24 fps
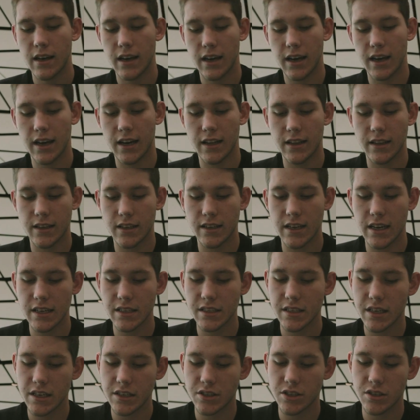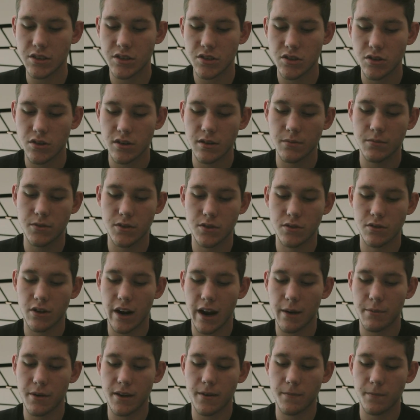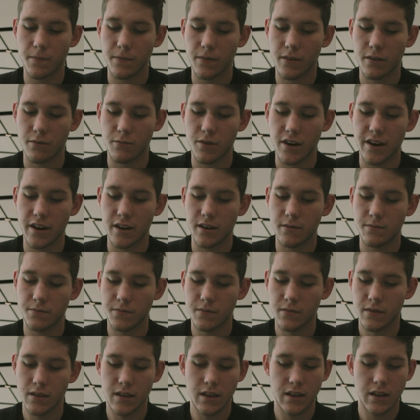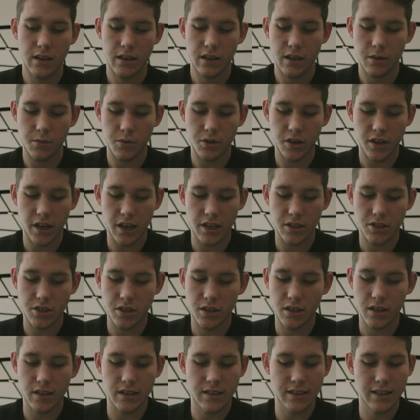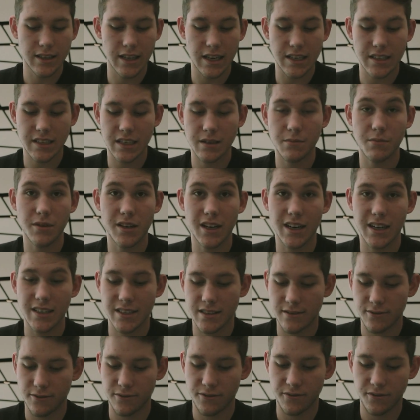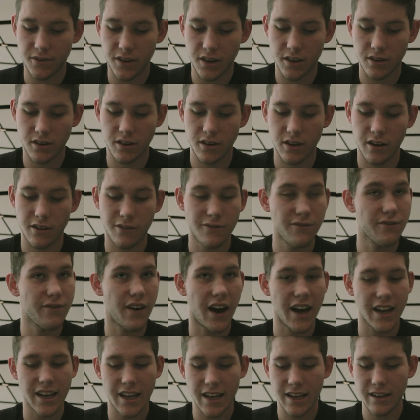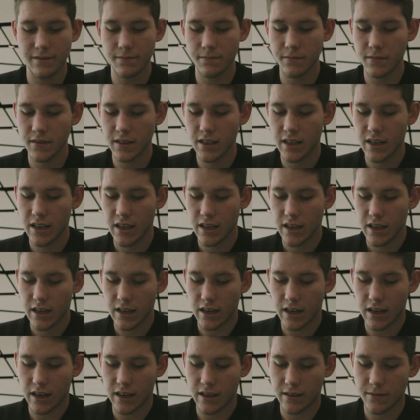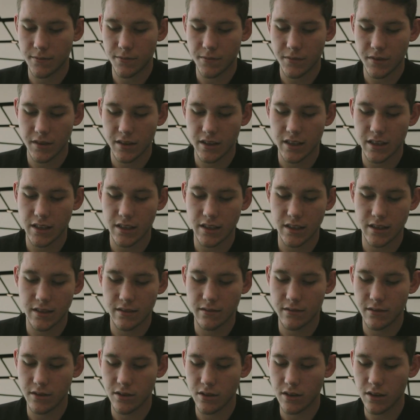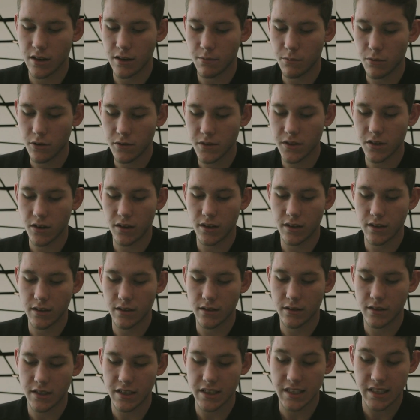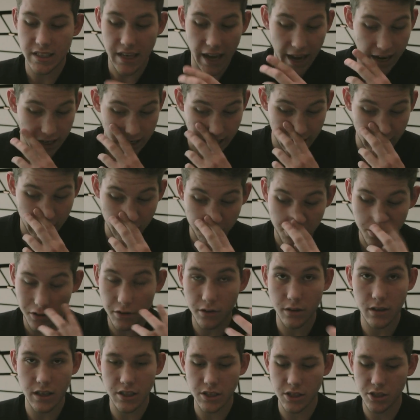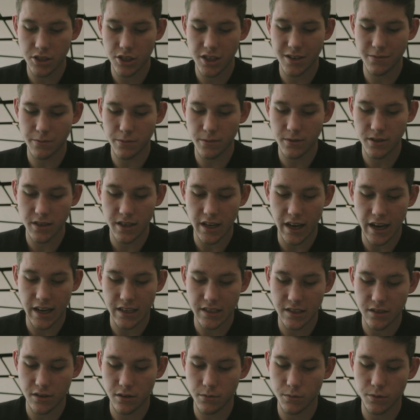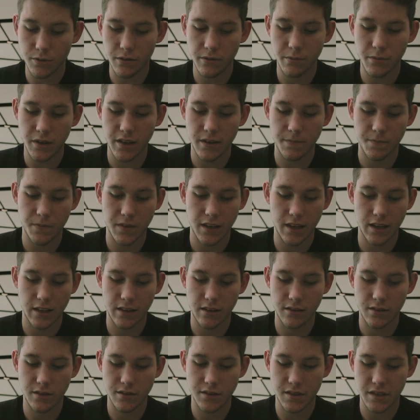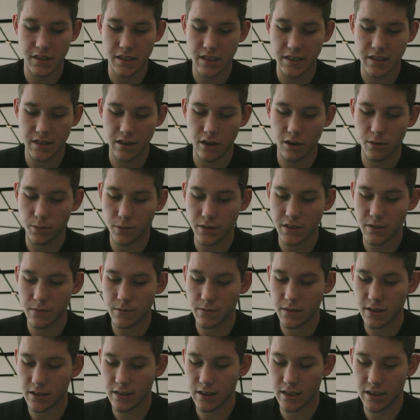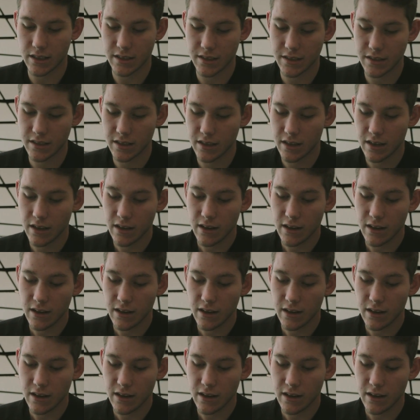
And the next stage is circumscribing, where communication is lessened because of fear of fighting. Then it moves on to stagnating, where the relationship really has no movement and there is a sense of hopelessness.